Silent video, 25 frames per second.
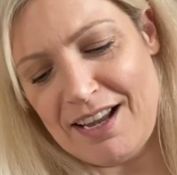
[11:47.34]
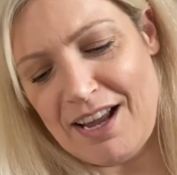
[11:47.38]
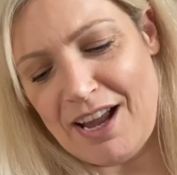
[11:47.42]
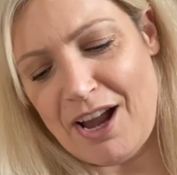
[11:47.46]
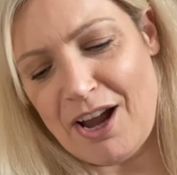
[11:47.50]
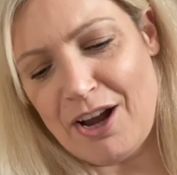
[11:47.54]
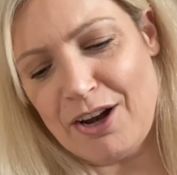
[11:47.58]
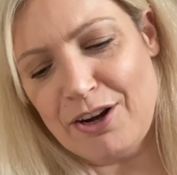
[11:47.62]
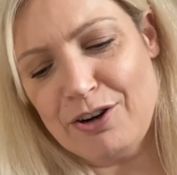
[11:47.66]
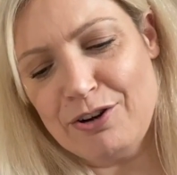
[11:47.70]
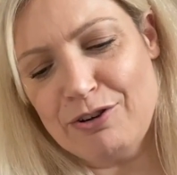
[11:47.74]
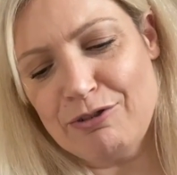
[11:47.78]

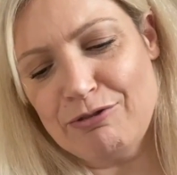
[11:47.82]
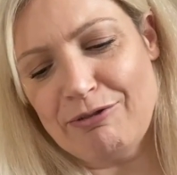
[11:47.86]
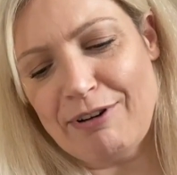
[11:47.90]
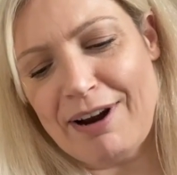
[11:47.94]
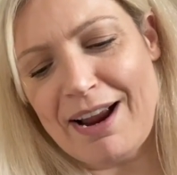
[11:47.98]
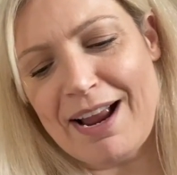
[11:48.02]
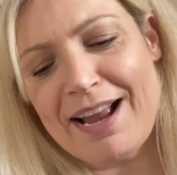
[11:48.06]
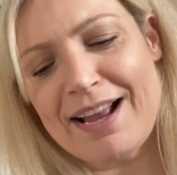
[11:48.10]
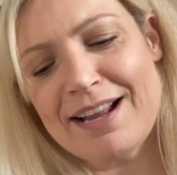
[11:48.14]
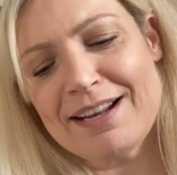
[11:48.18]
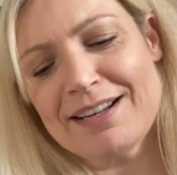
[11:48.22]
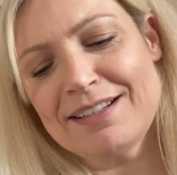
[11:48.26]
A
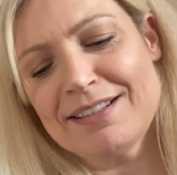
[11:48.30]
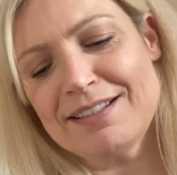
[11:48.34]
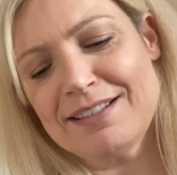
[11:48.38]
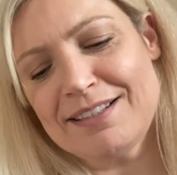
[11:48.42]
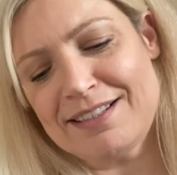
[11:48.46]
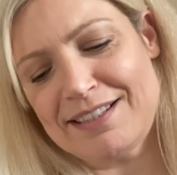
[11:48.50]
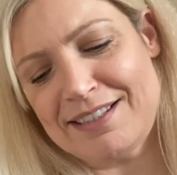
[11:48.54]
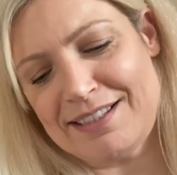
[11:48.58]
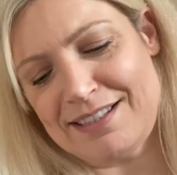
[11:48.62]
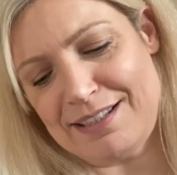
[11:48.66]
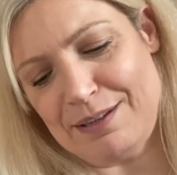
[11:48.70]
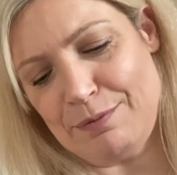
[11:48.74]

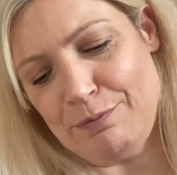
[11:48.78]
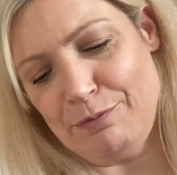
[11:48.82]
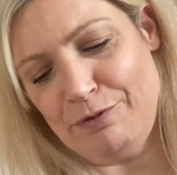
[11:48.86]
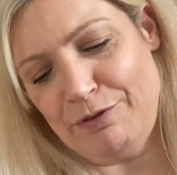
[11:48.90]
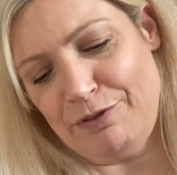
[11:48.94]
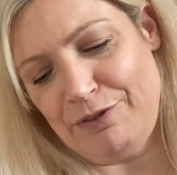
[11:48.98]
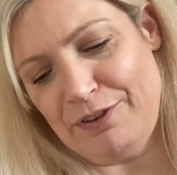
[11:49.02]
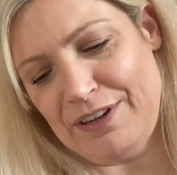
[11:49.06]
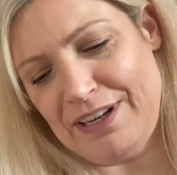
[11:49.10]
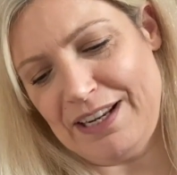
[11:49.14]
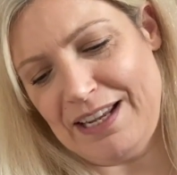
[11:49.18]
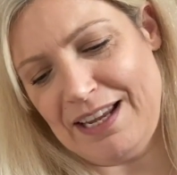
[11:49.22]
Grand
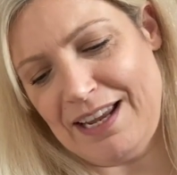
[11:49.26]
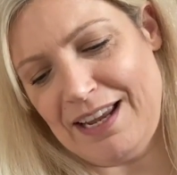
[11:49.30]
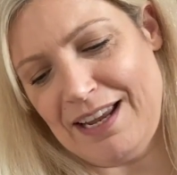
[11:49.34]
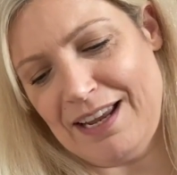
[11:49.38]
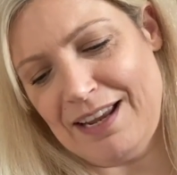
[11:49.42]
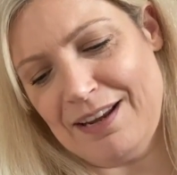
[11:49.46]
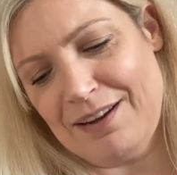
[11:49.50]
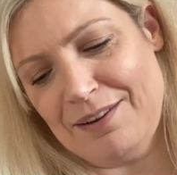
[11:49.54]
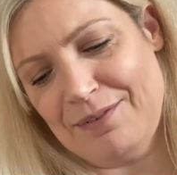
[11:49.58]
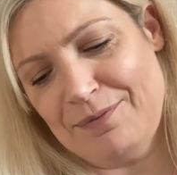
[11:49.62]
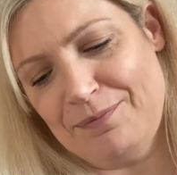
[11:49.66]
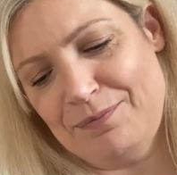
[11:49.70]

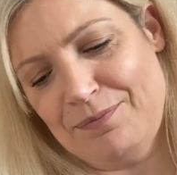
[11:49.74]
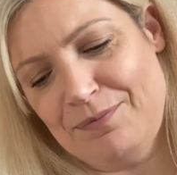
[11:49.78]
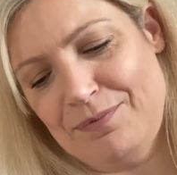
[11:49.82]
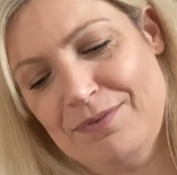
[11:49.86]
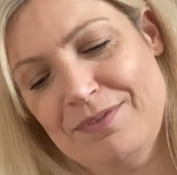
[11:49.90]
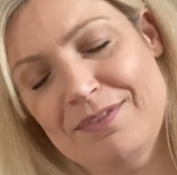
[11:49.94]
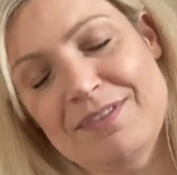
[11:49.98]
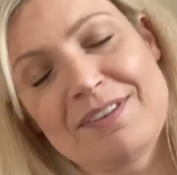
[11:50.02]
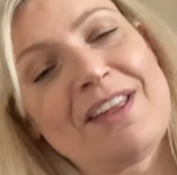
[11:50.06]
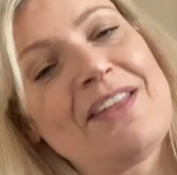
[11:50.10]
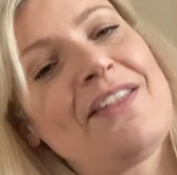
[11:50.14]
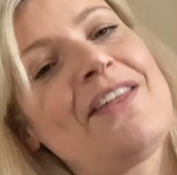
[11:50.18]
Symphony.
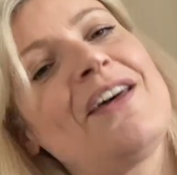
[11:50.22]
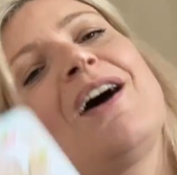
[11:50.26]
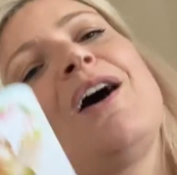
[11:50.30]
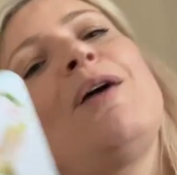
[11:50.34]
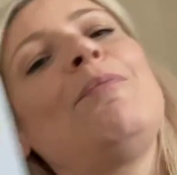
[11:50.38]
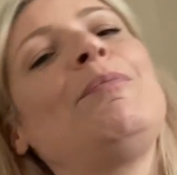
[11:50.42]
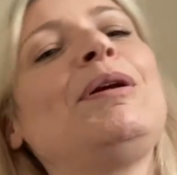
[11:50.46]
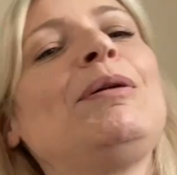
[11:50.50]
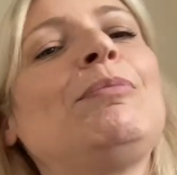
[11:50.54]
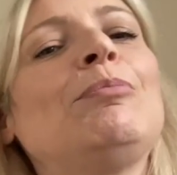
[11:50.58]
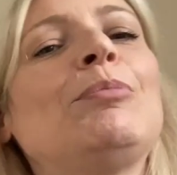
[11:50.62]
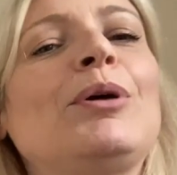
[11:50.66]
Another
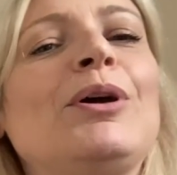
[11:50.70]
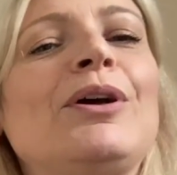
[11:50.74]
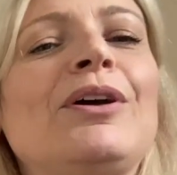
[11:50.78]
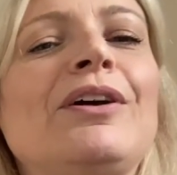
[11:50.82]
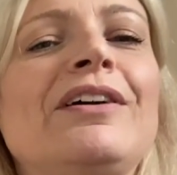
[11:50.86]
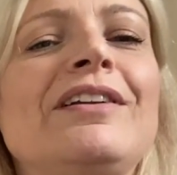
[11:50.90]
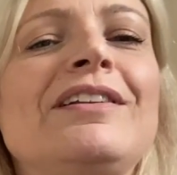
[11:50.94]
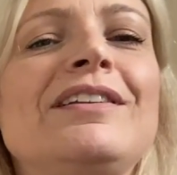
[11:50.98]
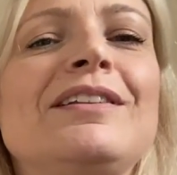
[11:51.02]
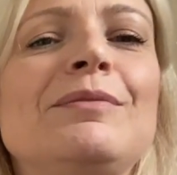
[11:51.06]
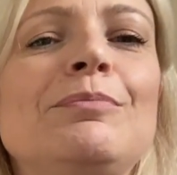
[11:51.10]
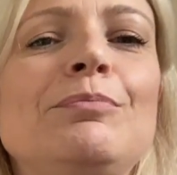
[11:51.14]

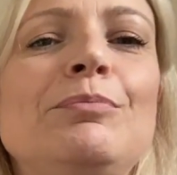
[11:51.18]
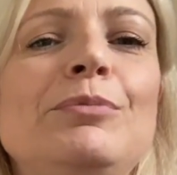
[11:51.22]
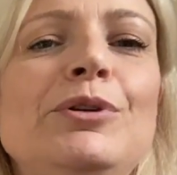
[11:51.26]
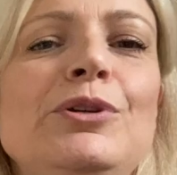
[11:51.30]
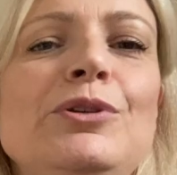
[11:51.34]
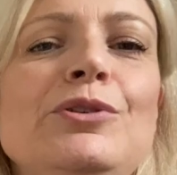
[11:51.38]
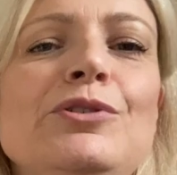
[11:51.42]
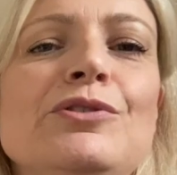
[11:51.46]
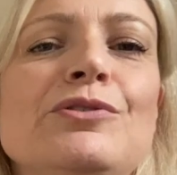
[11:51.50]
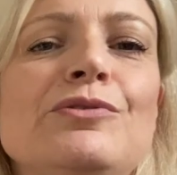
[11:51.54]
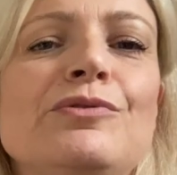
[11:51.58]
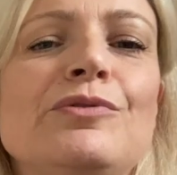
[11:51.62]
hummingbird.
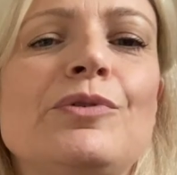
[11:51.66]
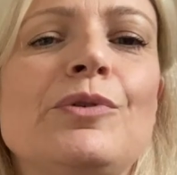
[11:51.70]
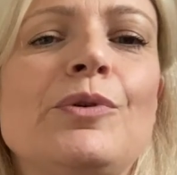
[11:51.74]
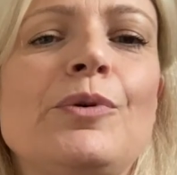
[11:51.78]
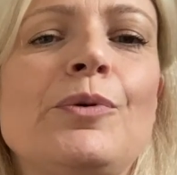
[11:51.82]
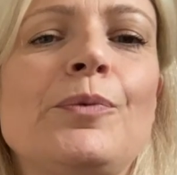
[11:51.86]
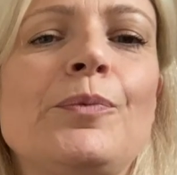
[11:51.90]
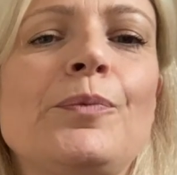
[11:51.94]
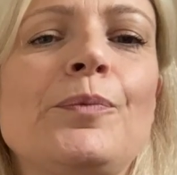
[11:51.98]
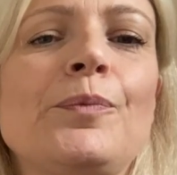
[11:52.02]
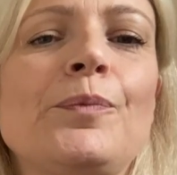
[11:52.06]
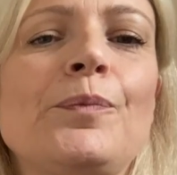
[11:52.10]
Beautiful.